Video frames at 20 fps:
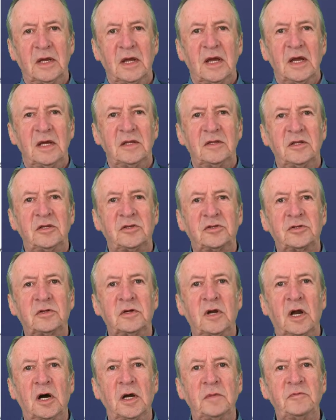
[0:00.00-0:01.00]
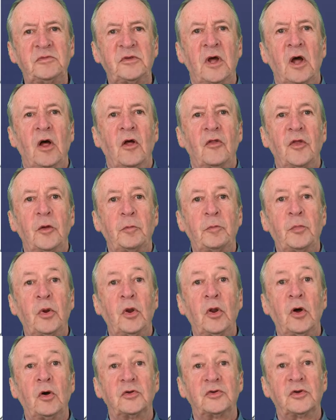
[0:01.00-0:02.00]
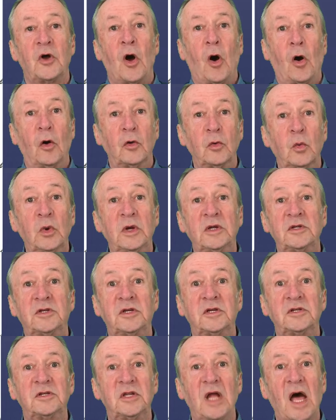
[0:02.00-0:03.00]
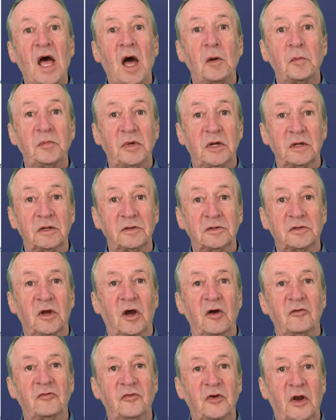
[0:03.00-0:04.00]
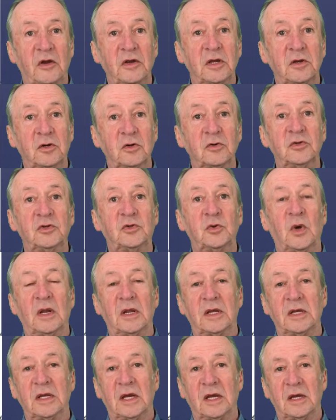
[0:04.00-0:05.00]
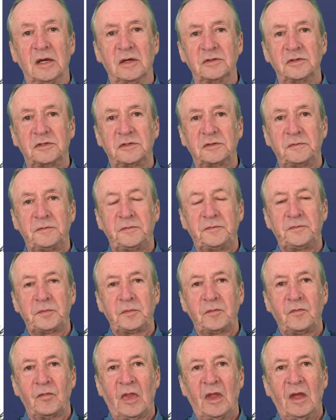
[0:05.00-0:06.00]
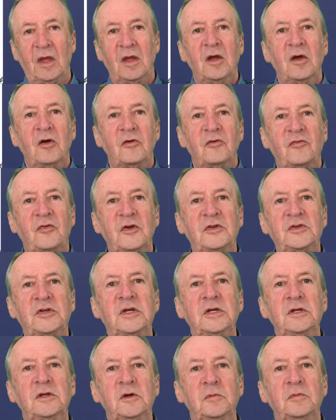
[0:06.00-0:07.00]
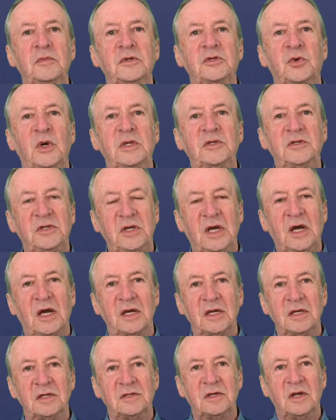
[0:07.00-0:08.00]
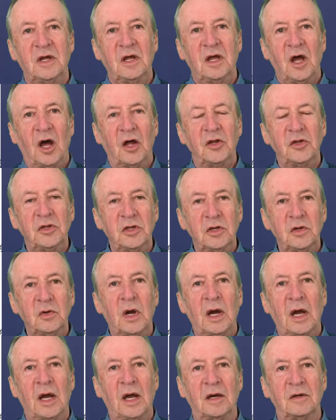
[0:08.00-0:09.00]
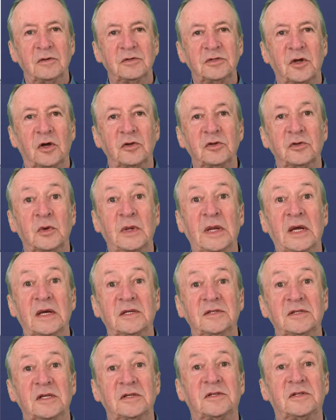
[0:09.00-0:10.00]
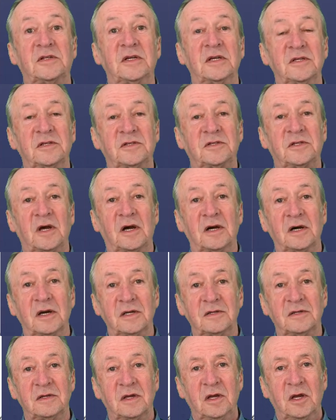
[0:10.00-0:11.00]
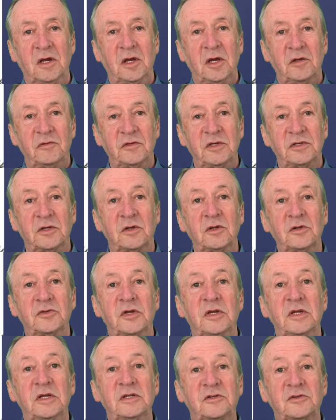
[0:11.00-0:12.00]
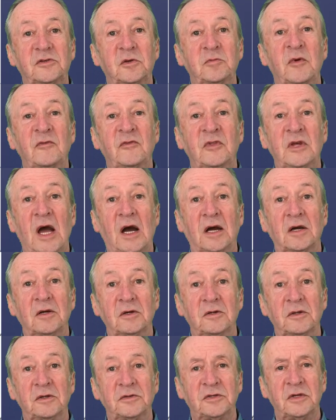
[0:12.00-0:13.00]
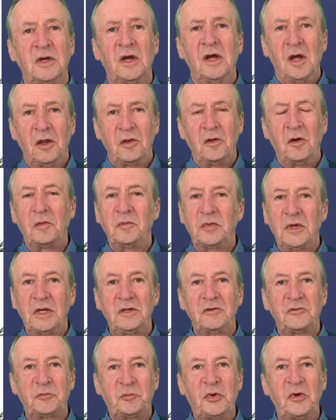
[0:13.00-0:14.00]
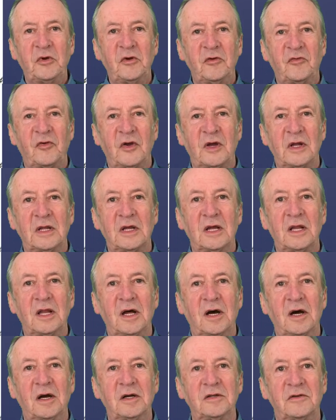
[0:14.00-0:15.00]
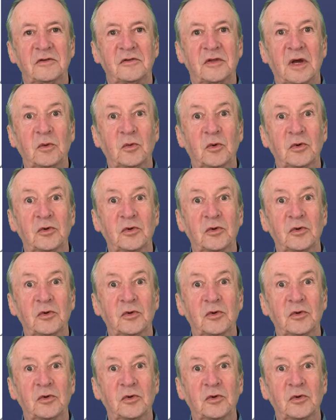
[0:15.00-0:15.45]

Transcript: It describes the plot on which is now built a very good dwelling house. Fitting number 28, a new house onto an existing site, resulted in some of the angles not being as perfectly aligned as they would